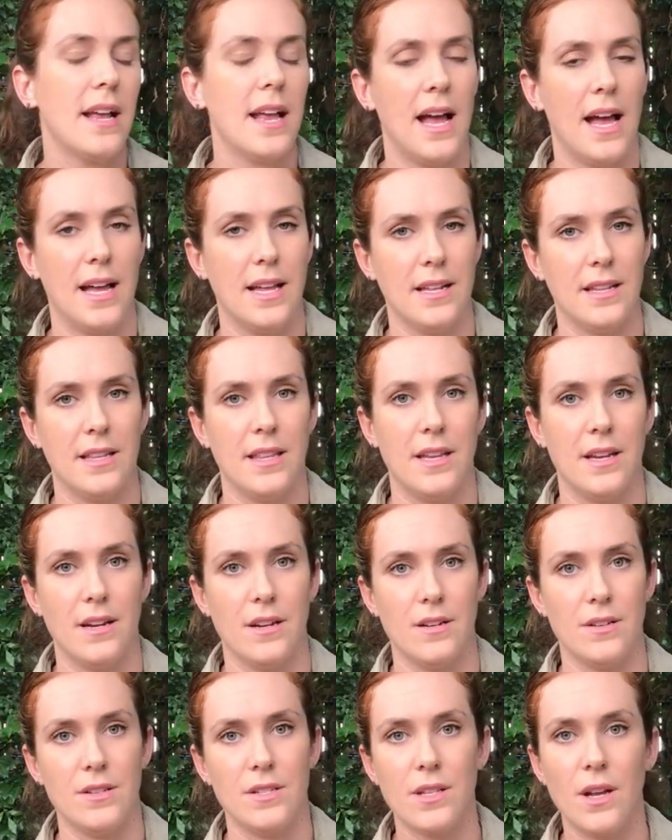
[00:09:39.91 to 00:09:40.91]
and
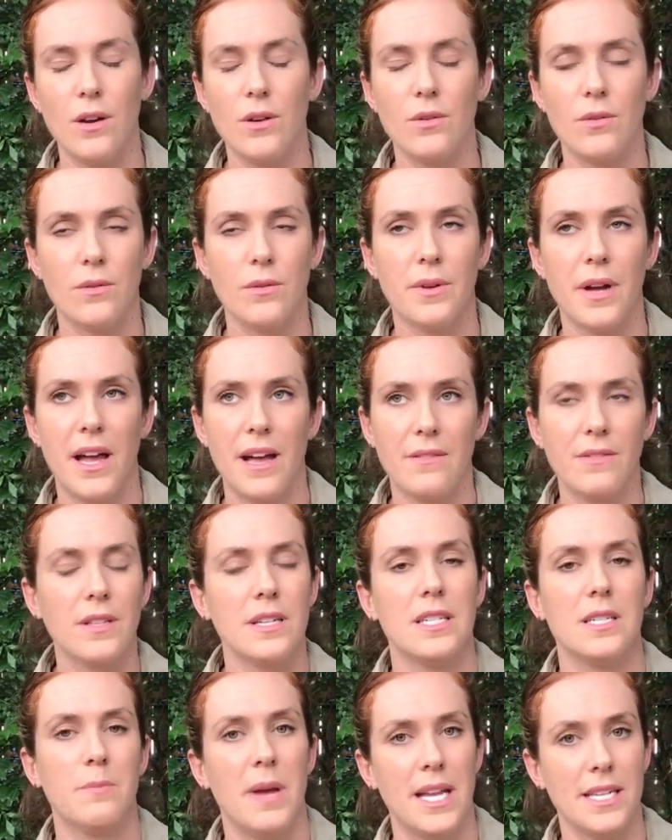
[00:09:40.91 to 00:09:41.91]
they're so
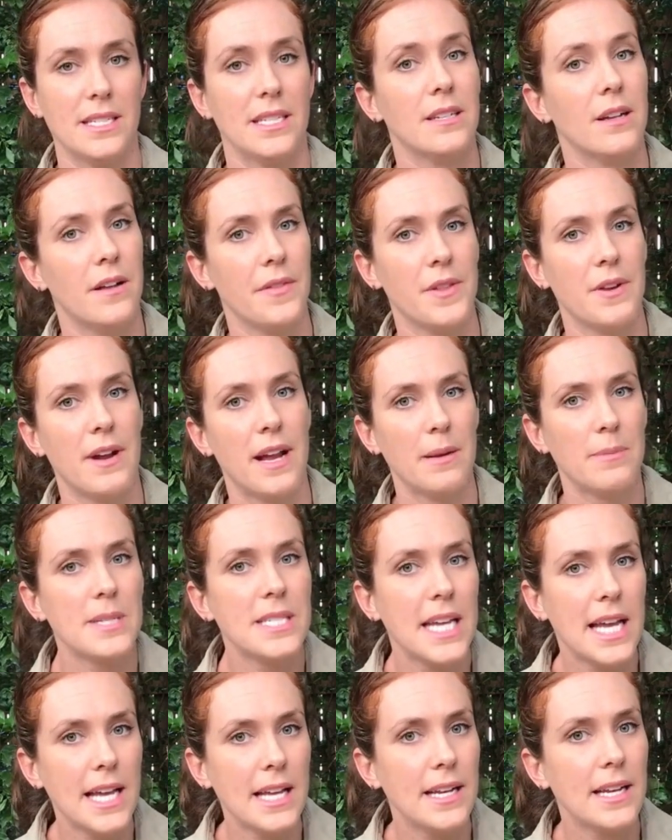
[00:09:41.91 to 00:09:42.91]
heavily dependent on their
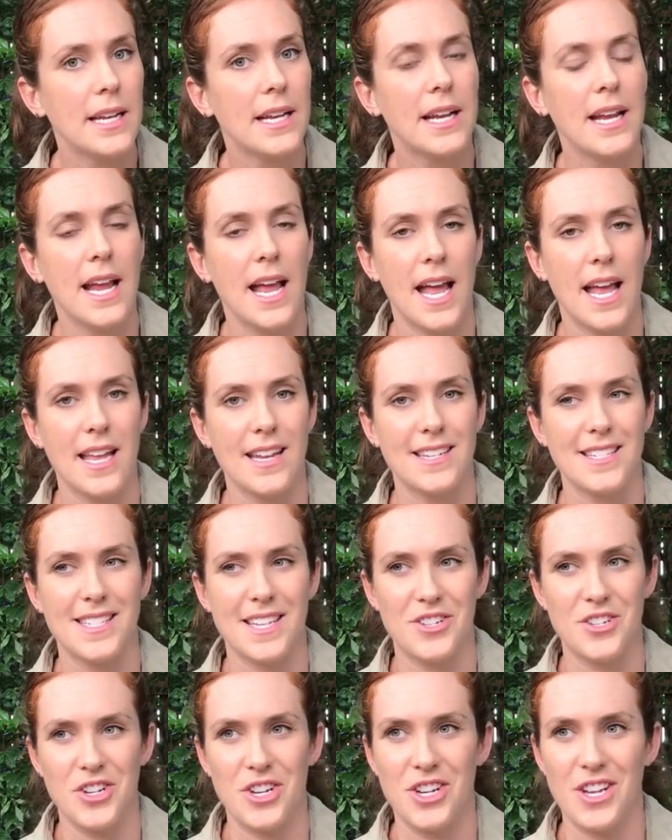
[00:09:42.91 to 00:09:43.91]
habitat and
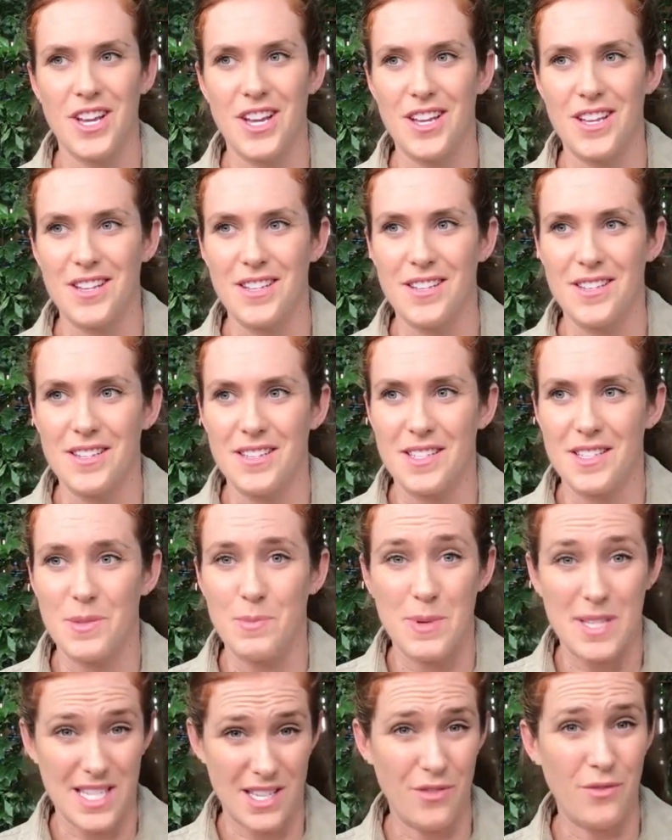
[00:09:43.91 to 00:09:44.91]
such a
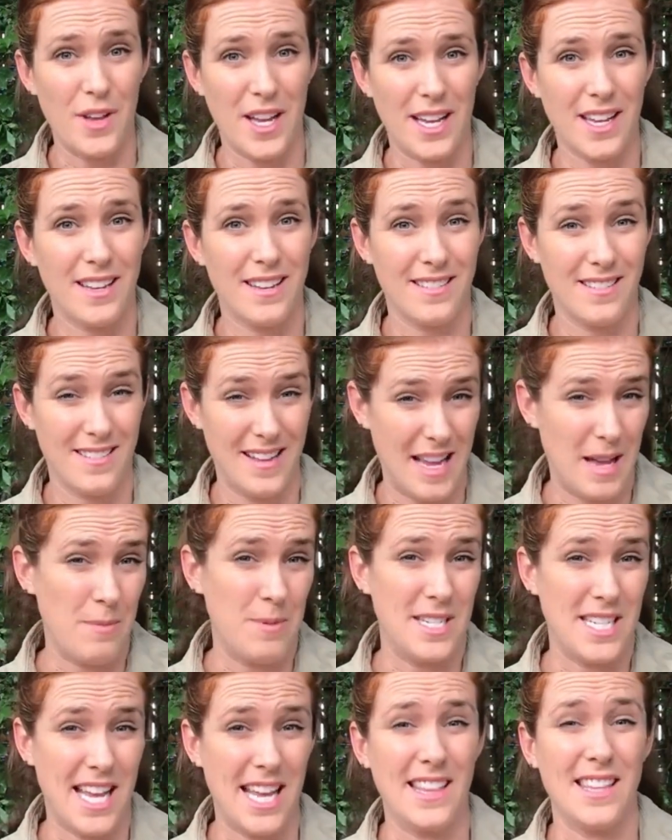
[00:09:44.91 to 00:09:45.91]
specific
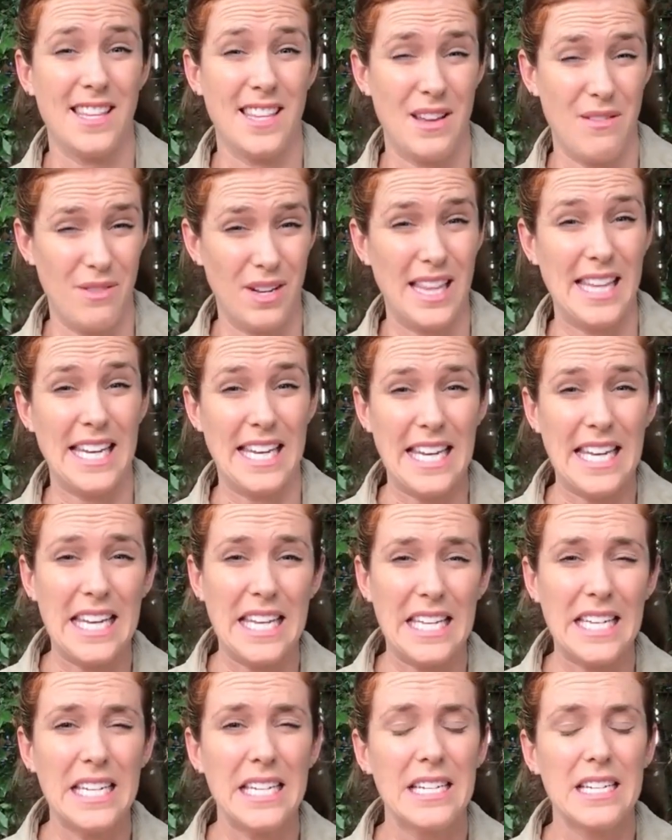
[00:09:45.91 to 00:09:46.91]
habitat that they really
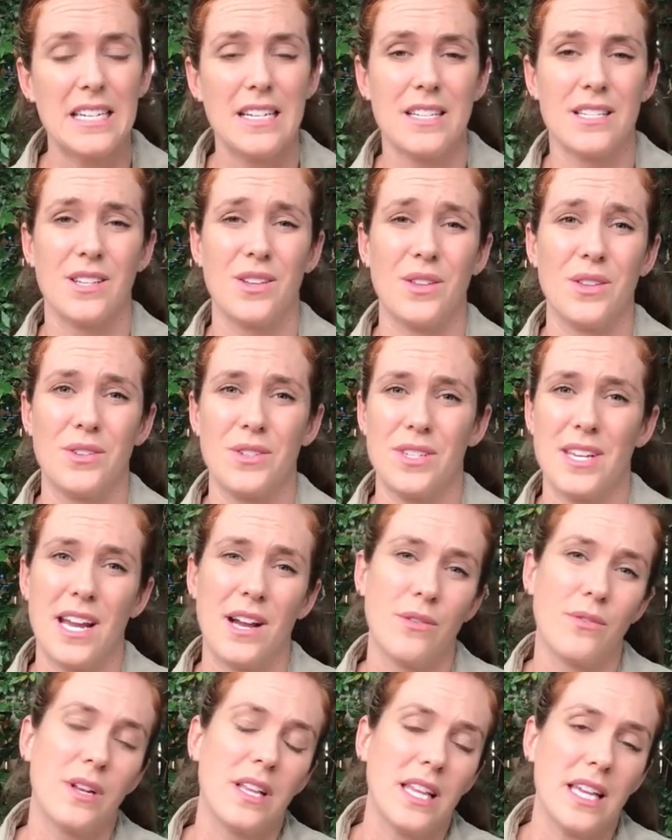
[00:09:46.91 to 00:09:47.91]
need, so there's
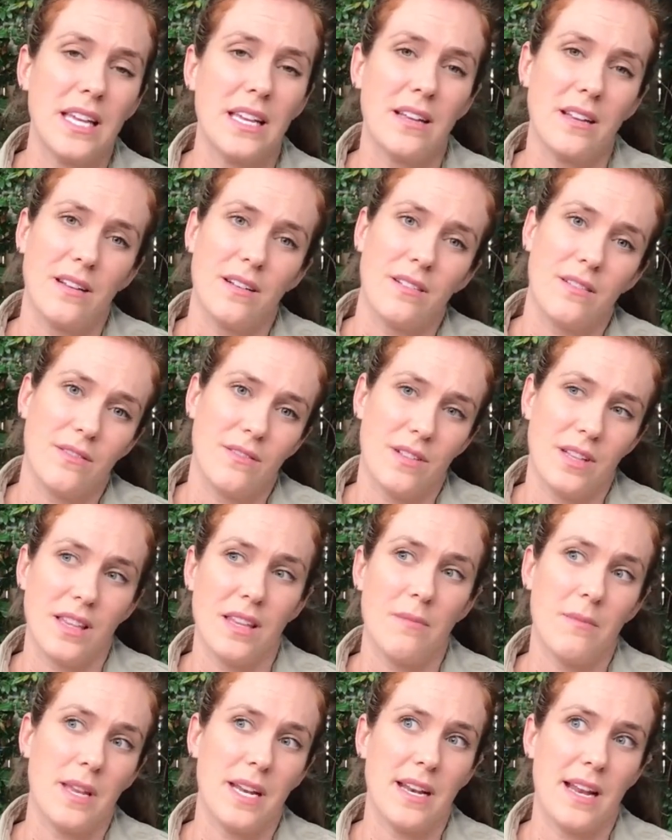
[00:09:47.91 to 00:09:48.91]
now really a
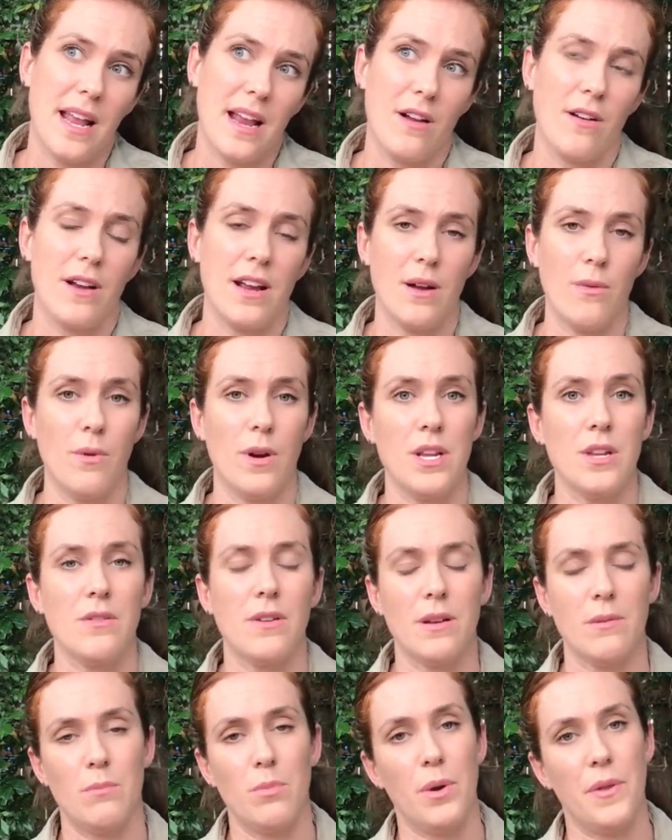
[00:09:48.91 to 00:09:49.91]
limited area where you
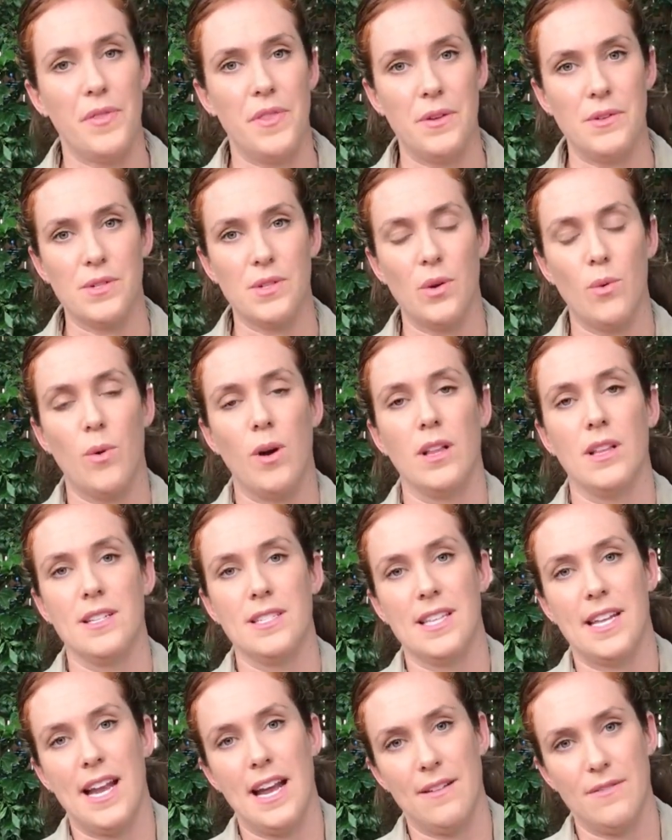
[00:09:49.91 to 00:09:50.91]
can put those
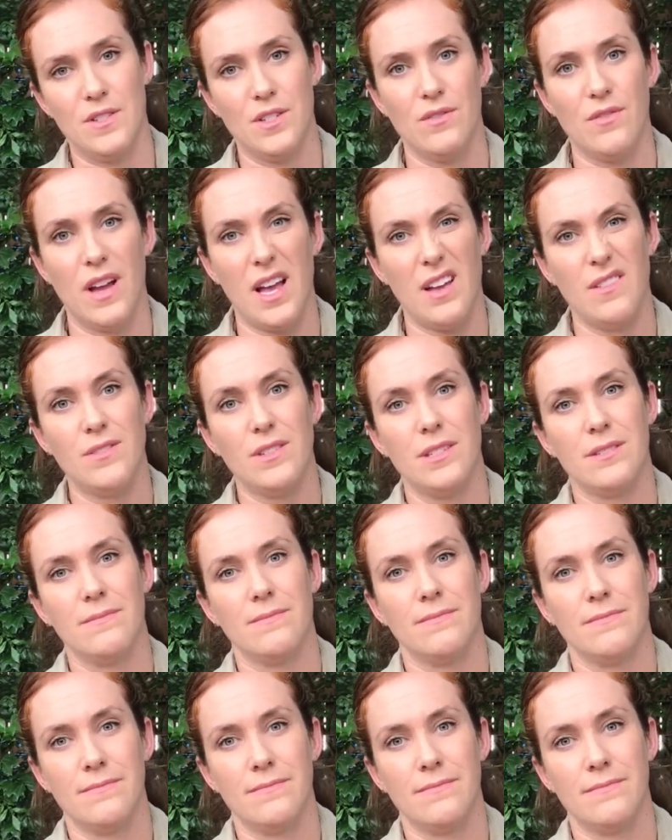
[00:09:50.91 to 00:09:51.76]
koalas that have survived.